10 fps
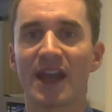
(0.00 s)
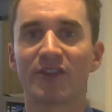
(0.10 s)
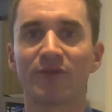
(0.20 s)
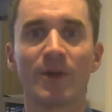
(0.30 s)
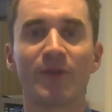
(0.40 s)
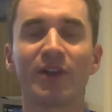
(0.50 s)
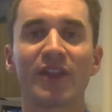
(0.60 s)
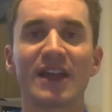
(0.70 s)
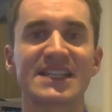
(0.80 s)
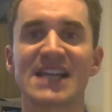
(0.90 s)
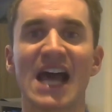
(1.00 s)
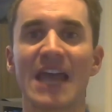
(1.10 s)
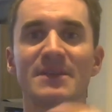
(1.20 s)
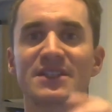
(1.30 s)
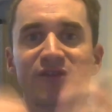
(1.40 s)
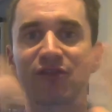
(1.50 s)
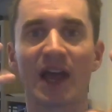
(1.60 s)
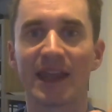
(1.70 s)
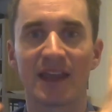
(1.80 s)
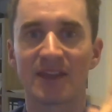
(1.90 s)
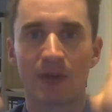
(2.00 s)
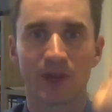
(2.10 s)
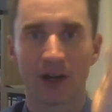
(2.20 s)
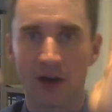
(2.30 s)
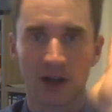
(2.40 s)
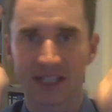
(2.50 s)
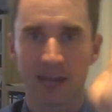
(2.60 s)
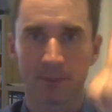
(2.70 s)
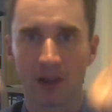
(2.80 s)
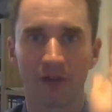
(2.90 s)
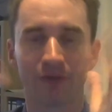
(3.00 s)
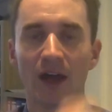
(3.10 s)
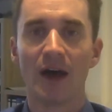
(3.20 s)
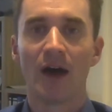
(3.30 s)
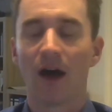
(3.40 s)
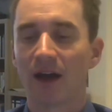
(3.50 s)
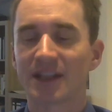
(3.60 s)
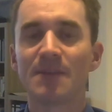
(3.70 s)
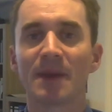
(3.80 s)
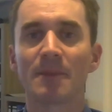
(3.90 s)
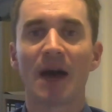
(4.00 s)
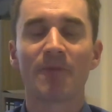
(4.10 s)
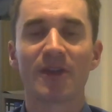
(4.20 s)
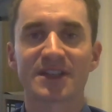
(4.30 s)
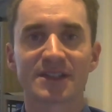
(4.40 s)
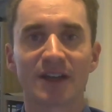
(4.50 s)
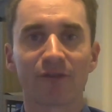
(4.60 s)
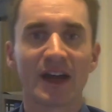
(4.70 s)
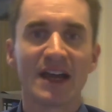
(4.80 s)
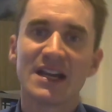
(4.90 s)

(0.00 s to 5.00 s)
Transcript: that we feel that time is flying, that we are not capable of keeping up with stuff.